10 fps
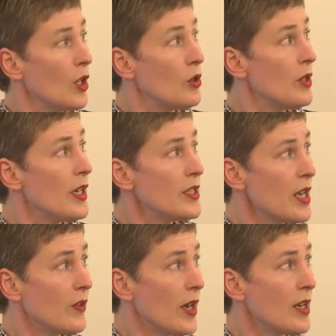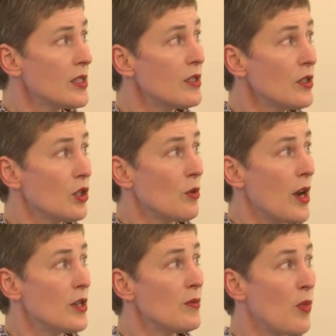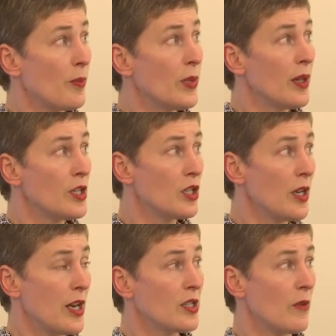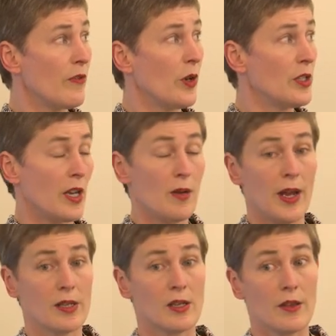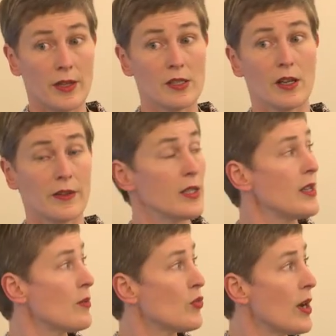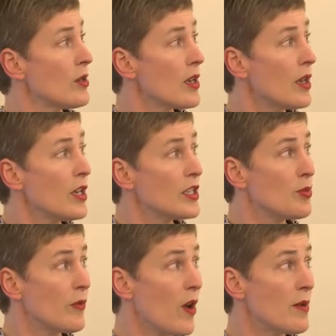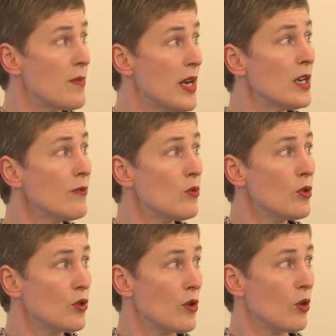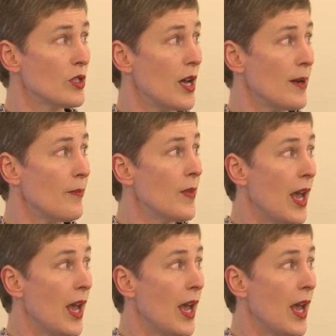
You need to have an excellent curated population exome variant database, things like the exact browser, to provide meaningful control data.